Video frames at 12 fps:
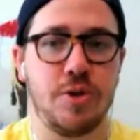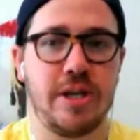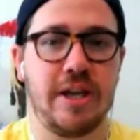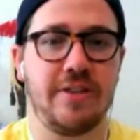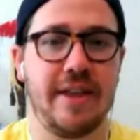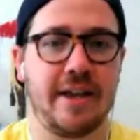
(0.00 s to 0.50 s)

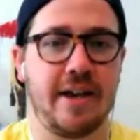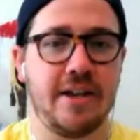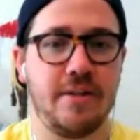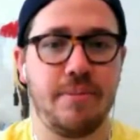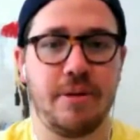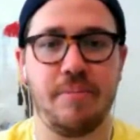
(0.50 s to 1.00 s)
get that kind
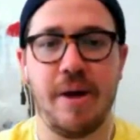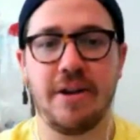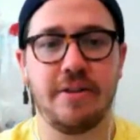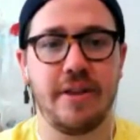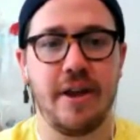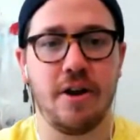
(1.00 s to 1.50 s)
of big bat
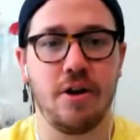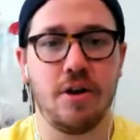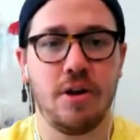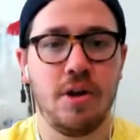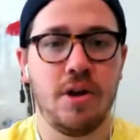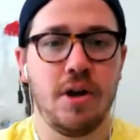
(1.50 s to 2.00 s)
in there
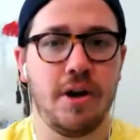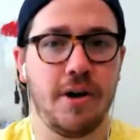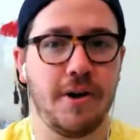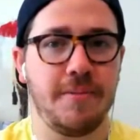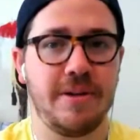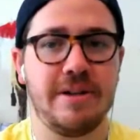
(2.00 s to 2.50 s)

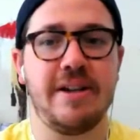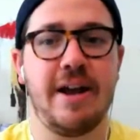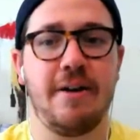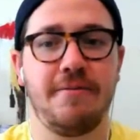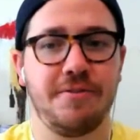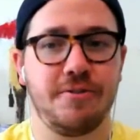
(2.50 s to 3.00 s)
um, in an
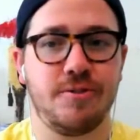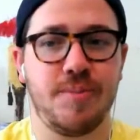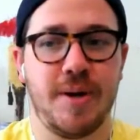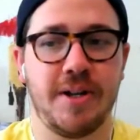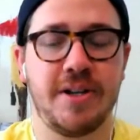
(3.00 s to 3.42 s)
outfield spot.